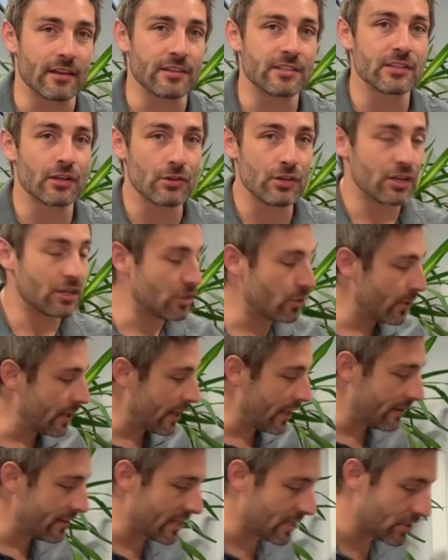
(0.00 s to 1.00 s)
So you can do it
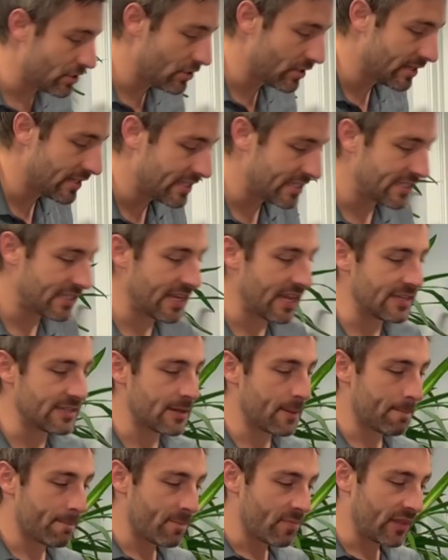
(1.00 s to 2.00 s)
like this. You can sit
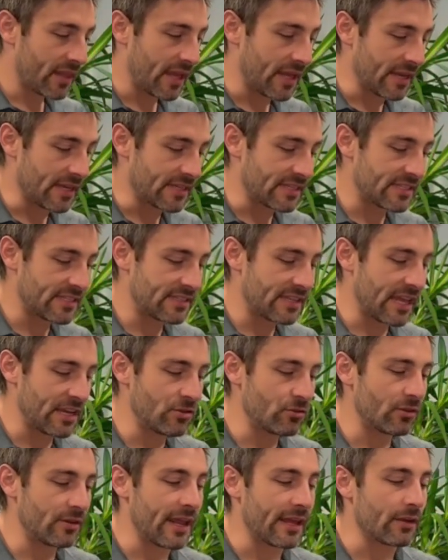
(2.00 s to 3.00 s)
and extend
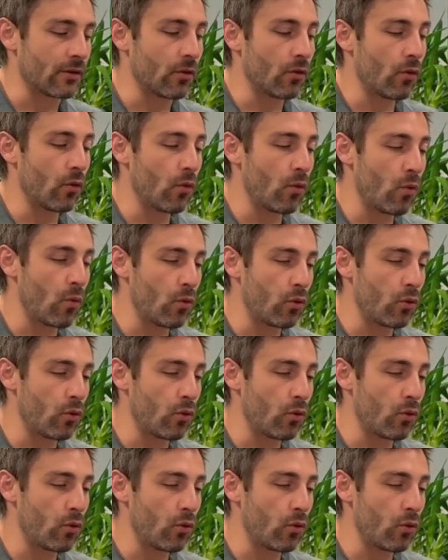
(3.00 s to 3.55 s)
your leg all the